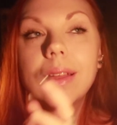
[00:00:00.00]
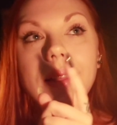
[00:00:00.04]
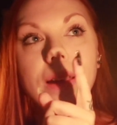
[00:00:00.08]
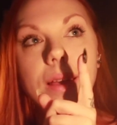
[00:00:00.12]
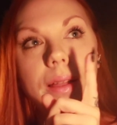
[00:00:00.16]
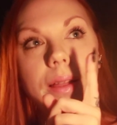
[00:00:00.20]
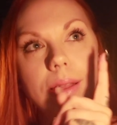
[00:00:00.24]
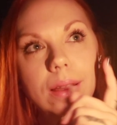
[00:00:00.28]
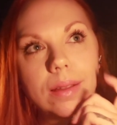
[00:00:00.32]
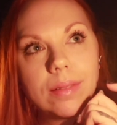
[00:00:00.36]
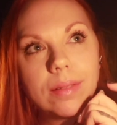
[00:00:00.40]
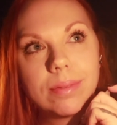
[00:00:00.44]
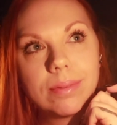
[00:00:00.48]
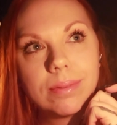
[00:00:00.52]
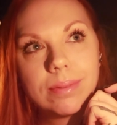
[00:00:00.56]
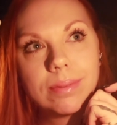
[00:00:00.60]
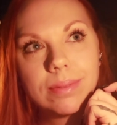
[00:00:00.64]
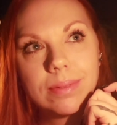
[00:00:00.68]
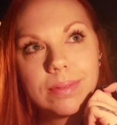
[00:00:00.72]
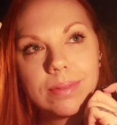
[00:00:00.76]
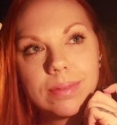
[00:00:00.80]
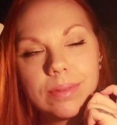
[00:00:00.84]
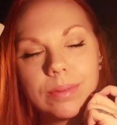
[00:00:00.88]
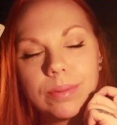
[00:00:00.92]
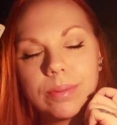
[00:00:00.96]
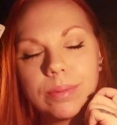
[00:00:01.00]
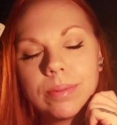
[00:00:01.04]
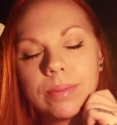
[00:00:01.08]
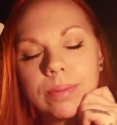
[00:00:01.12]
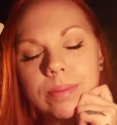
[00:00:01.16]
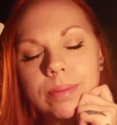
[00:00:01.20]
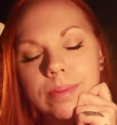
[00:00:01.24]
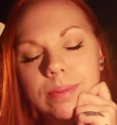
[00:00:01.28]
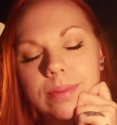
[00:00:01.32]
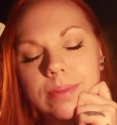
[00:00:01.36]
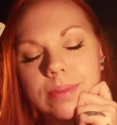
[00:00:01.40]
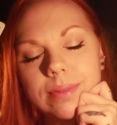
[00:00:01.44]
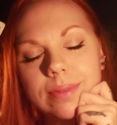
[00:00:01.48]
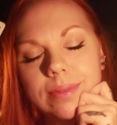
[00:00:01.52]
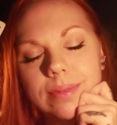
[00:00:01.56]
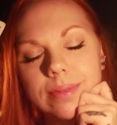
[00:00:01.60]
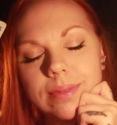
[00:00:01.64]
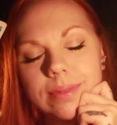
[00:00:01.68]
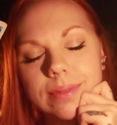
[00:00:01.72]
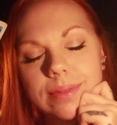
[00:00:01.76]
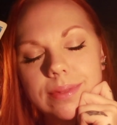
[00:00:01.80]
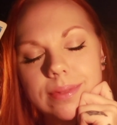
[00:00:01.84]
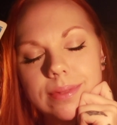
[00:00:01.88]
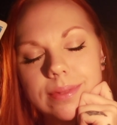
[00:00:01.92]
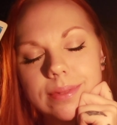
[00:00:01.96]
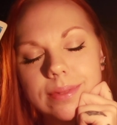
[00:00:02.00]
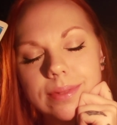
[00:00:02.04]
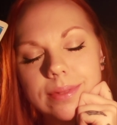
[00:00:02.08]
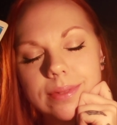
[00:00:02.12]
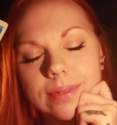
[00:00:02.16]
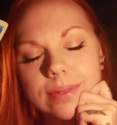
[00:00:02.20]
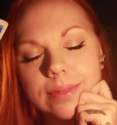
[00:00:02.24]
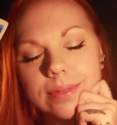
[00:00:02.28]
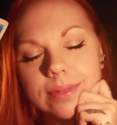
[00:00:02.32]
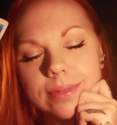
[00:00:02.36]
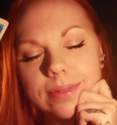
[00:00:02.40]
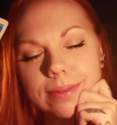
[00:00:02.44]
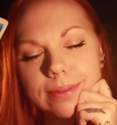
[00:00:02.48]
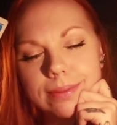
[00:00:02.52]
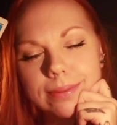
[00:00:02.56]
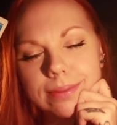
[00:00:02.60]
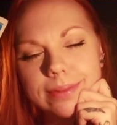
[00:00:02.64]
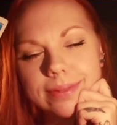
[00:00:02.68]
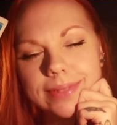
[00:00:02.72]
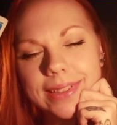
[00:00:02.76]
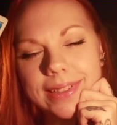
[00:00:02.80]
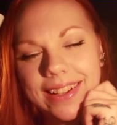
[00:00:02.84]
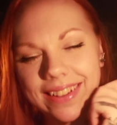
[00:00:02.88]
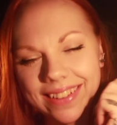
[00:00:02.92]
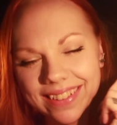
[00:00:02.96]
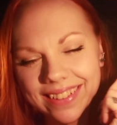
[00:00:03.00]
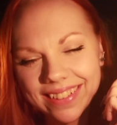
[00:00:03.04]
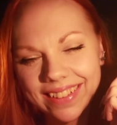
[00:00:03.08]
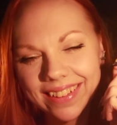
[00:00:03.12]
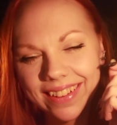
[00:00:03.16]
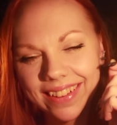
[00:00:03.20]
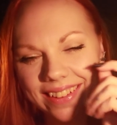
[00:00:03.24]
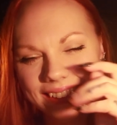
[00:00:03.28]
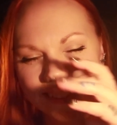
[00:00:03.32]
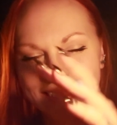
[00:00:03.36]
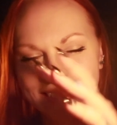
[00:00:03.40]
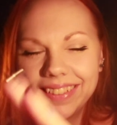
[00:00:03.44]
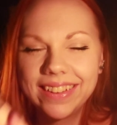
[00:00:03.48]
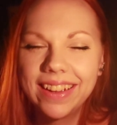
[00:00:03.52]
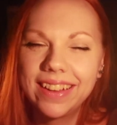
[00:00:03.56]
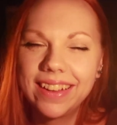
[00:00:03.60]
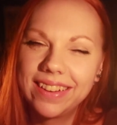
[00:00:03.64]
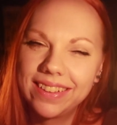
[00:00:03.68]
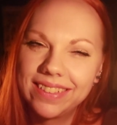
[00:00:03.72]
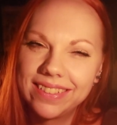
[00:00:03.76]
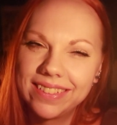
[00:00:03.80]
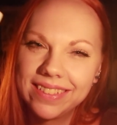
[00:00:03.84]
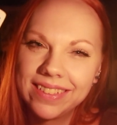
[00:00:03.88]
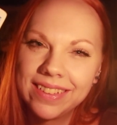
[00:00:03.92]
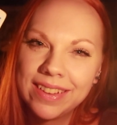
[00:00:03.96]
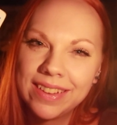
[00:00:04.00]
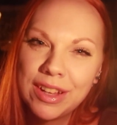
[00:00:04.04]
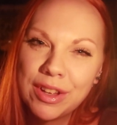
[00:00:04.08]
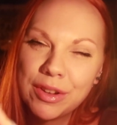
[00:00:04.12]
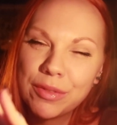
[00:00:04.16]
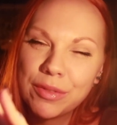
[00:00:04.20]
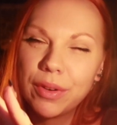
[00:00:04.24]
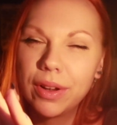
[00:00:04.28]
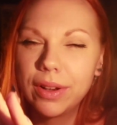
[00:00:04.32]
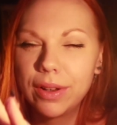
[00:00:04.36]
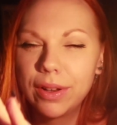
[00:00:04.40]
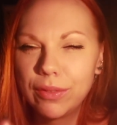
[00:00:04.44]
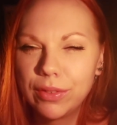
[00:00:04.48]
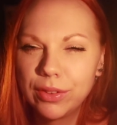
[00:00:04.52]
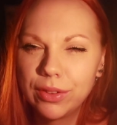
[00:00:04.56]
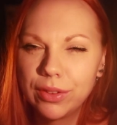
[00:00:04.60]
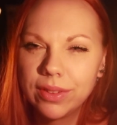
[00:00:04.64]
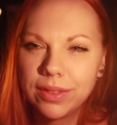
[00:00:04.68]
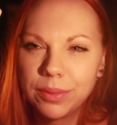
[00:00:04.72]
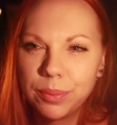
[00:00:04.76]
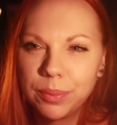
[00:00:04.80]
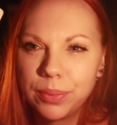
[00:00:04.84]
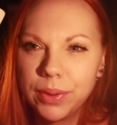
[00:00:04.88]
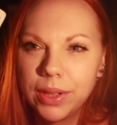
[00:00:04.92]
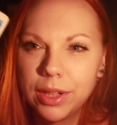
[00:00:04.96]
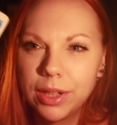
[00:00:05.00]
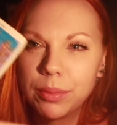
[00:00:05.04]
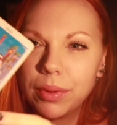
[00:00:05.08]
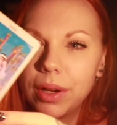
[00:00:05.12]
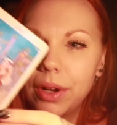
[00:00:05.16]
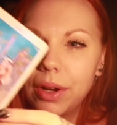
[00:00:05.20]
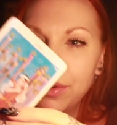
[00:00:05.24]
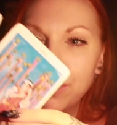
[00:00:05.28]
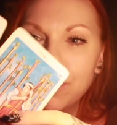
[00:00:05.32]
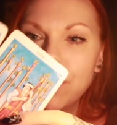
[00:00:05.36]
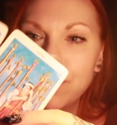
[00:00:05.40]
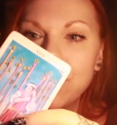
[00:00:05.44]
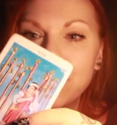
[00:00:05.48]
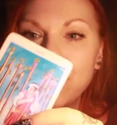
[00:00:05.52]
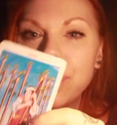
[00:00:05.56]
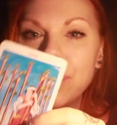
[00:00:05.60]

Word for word: Ah. Mm. Get it. What did we just speak about?